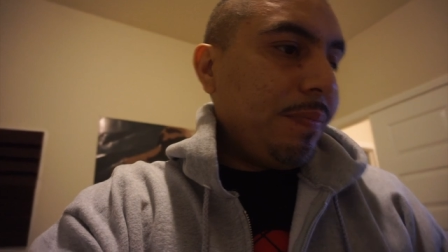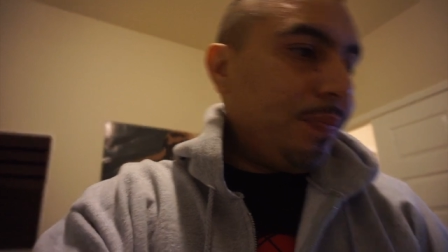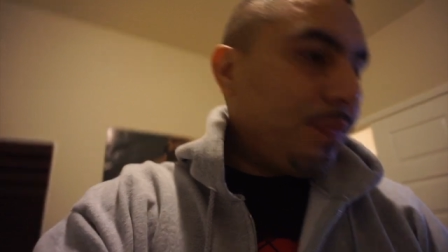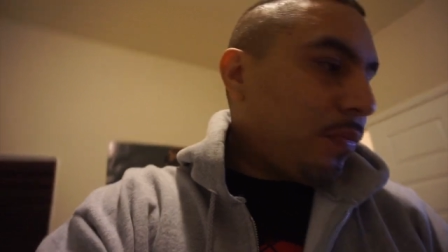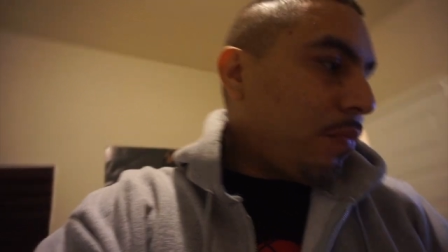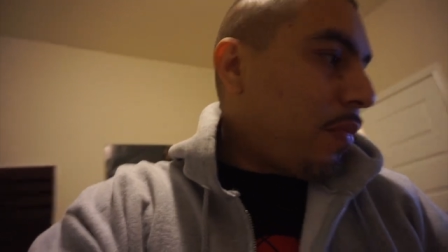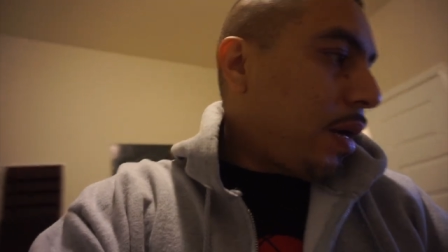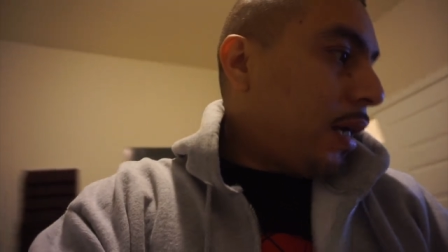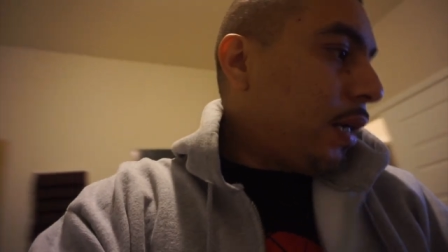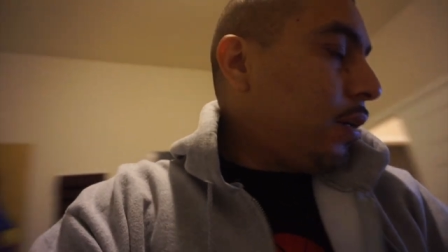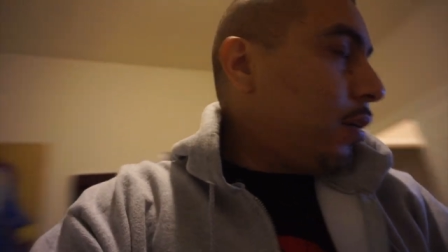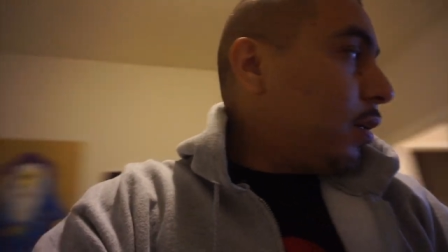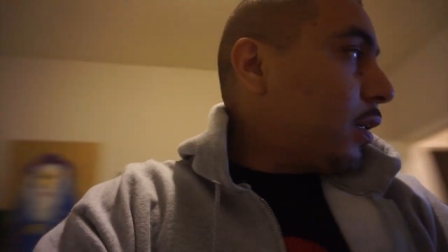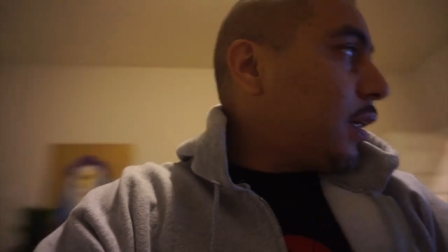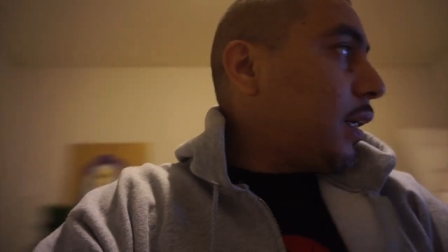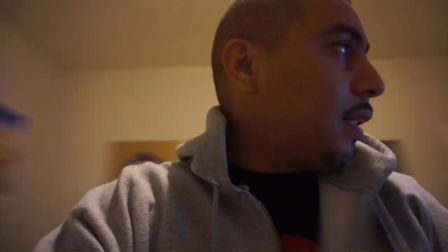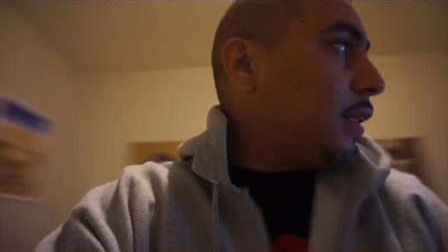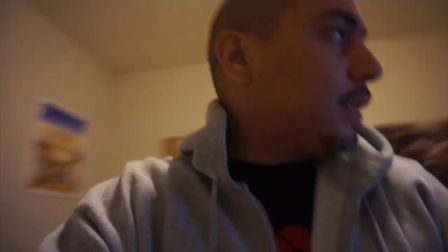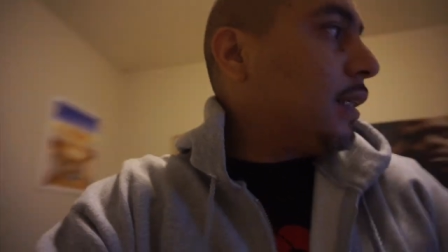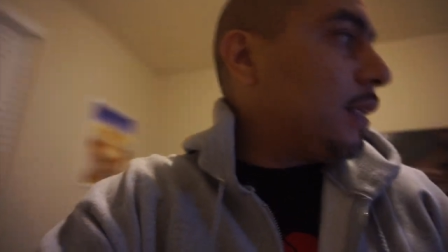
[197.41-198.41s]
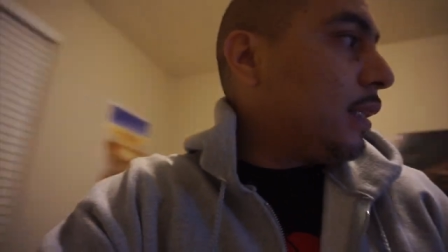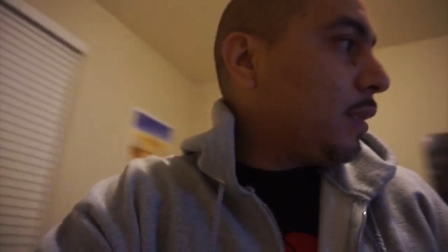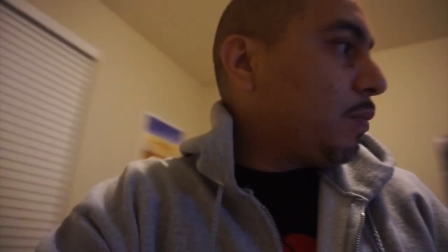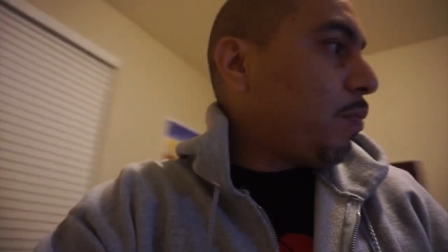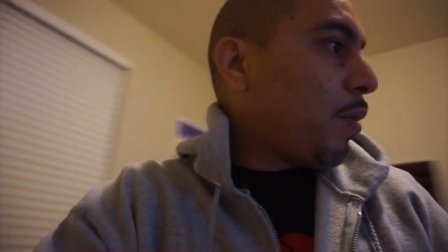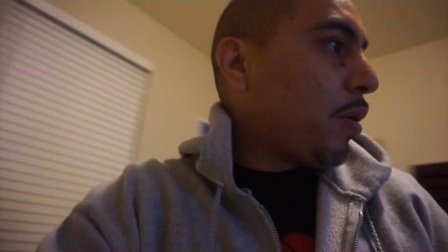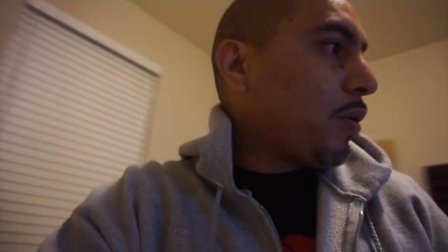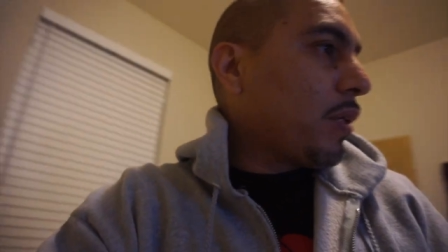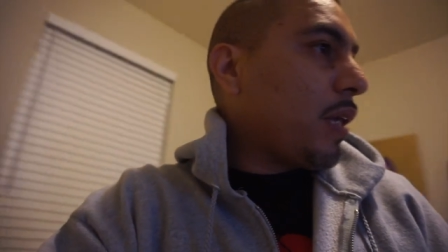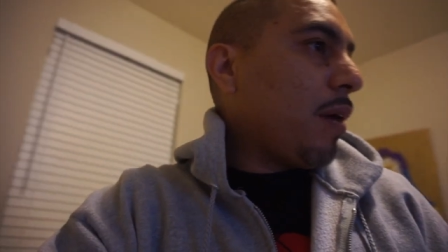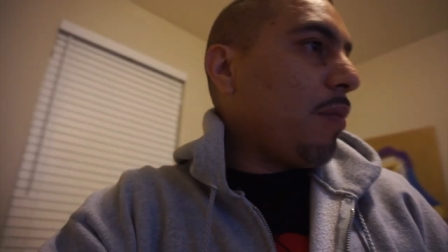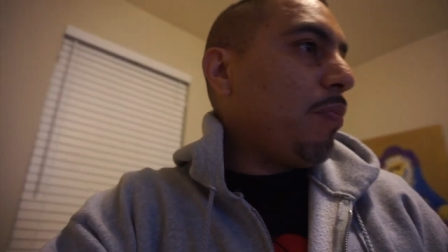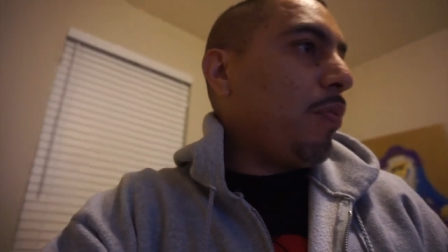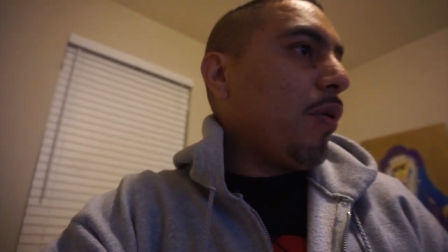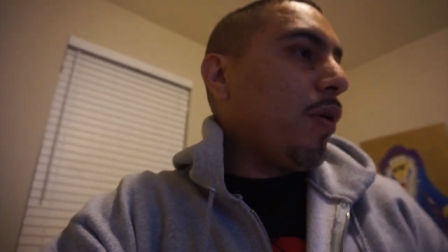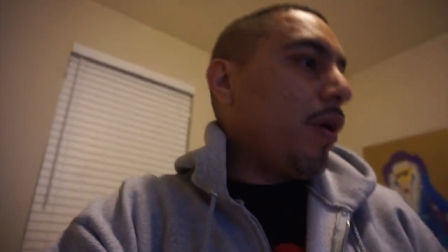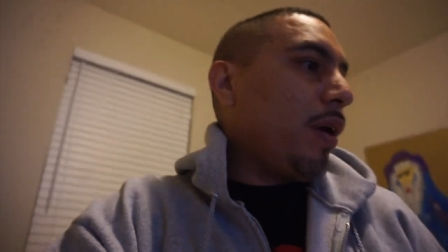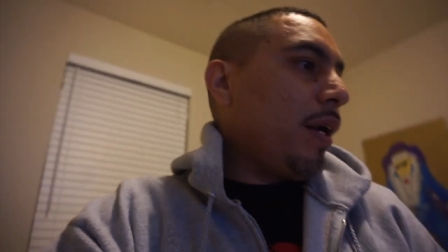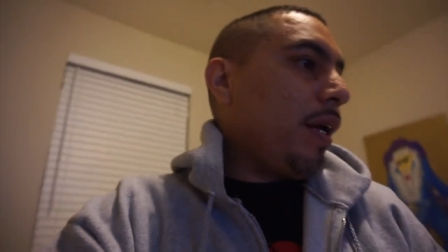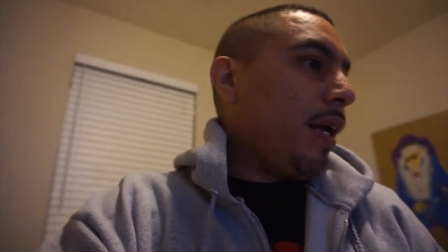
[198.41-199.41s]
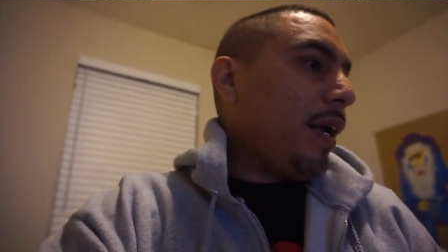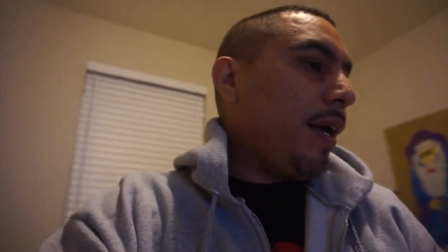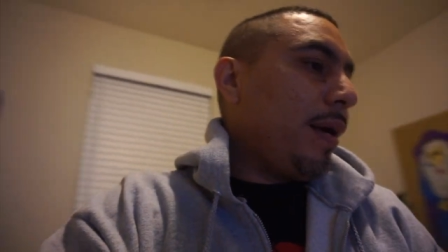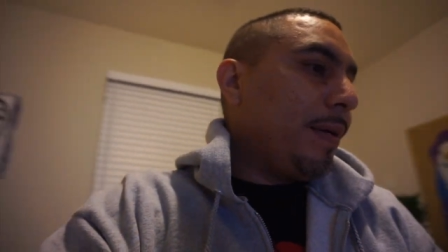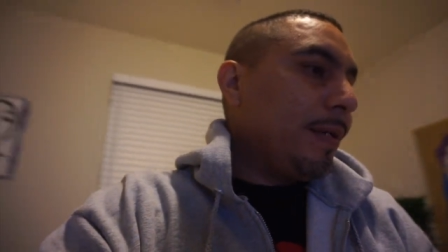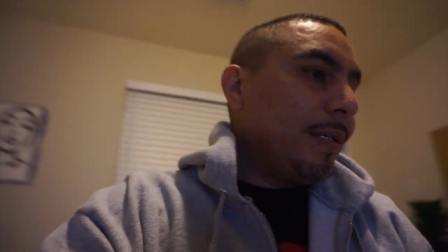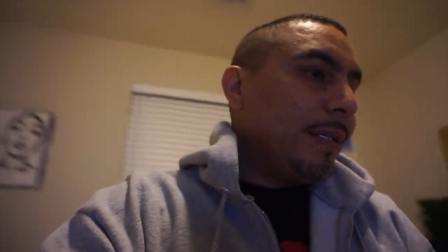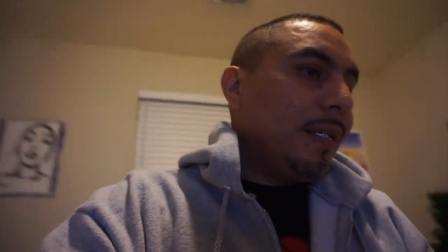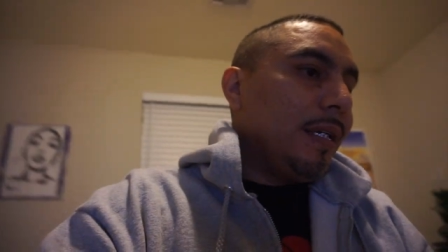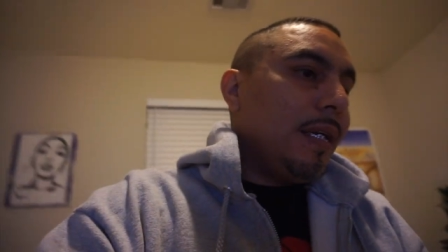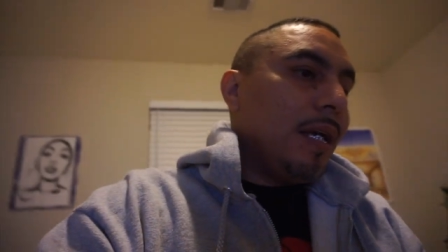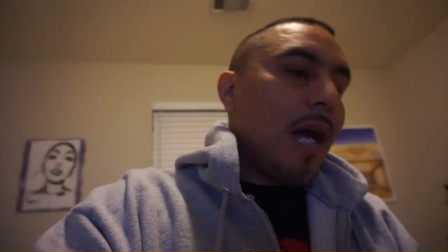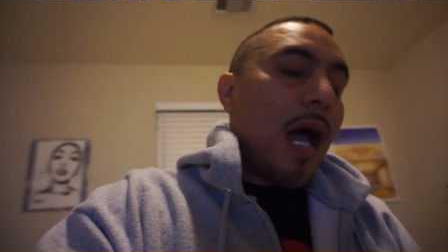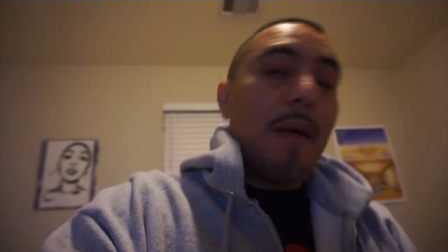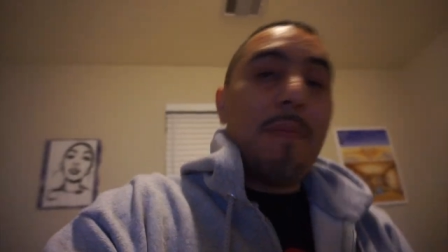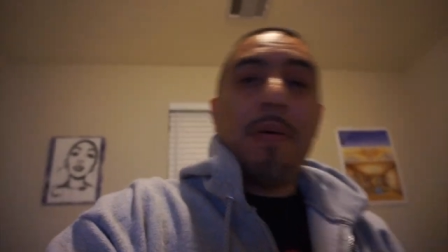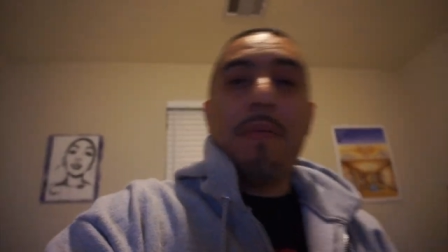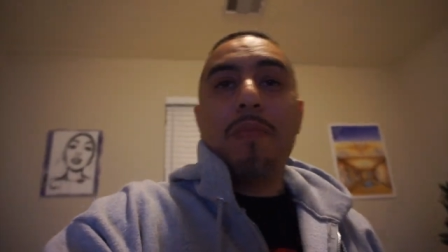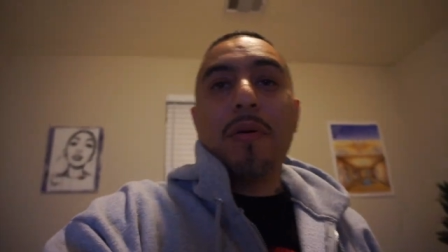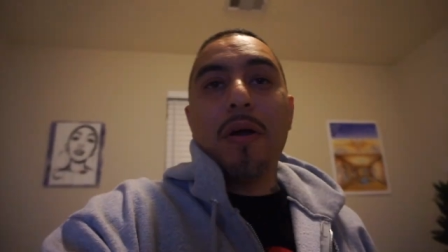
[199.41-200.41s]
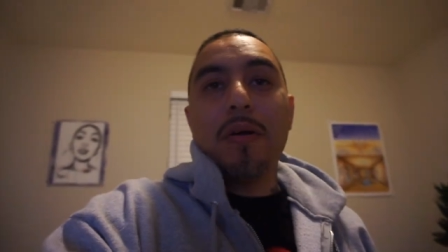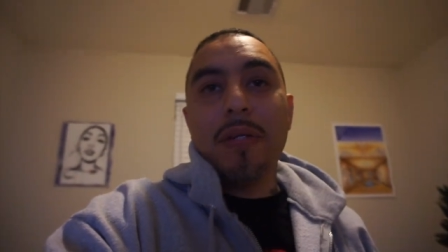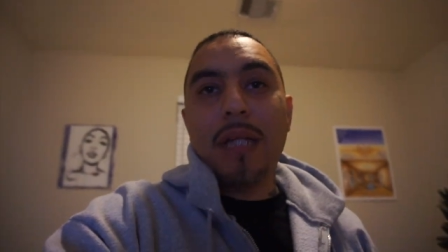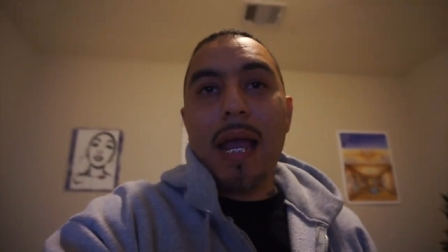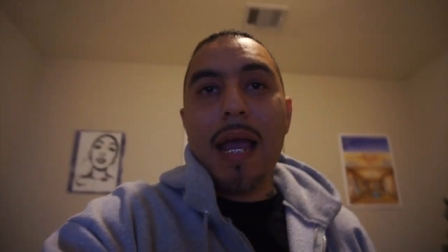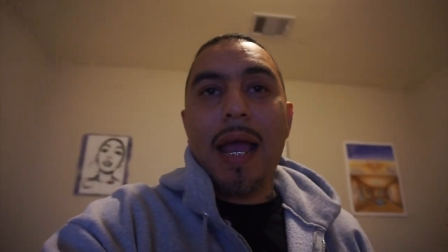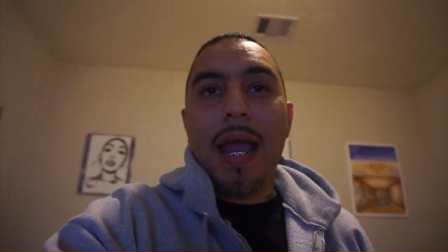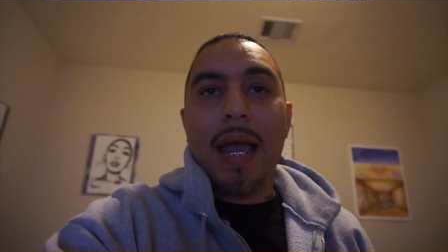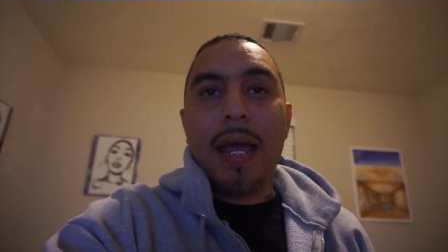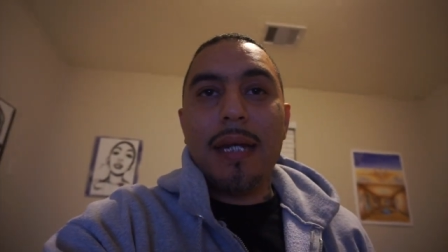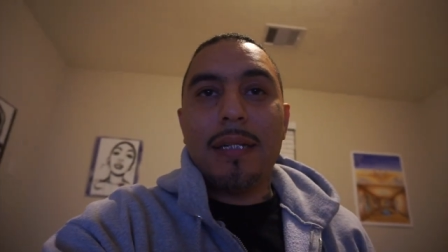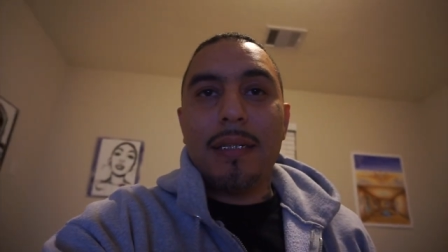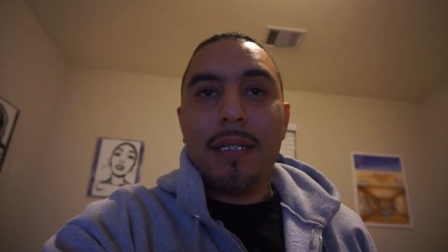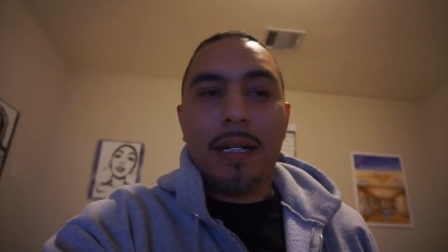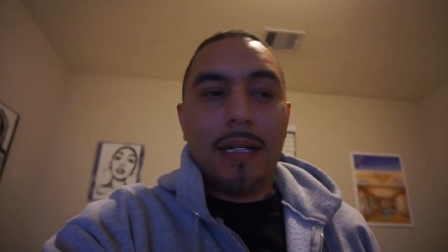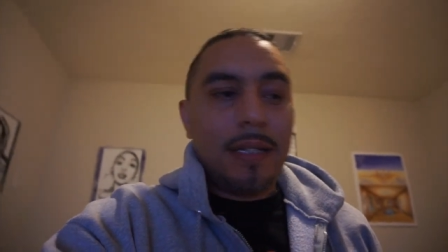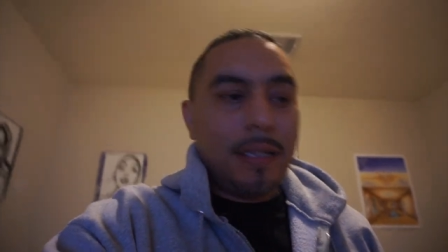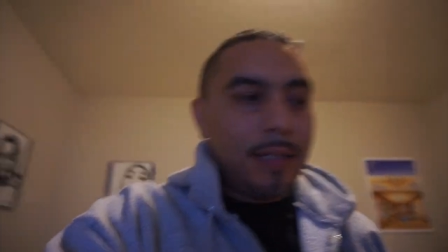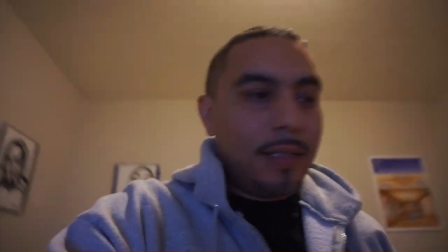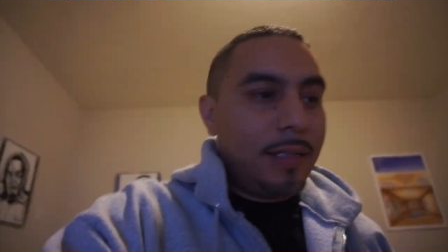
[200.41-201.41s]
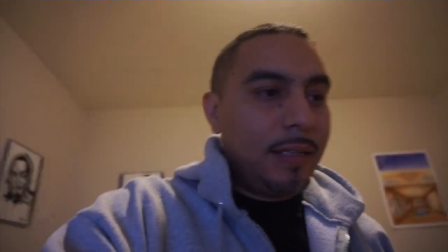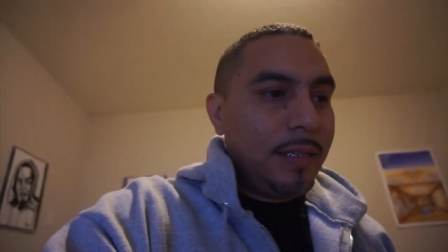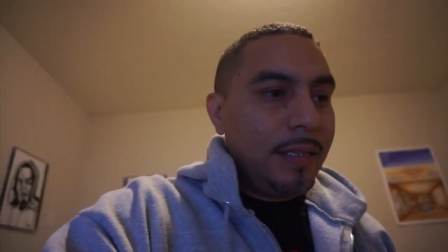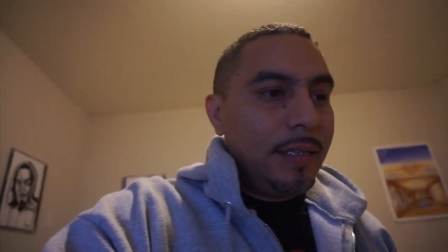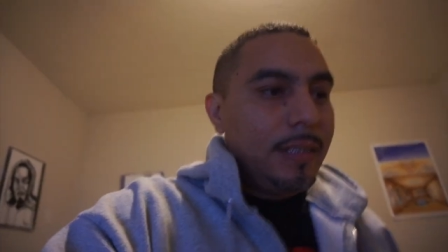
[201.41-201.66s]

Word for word: my little cousin's birthday party. Happy birthday, Angela.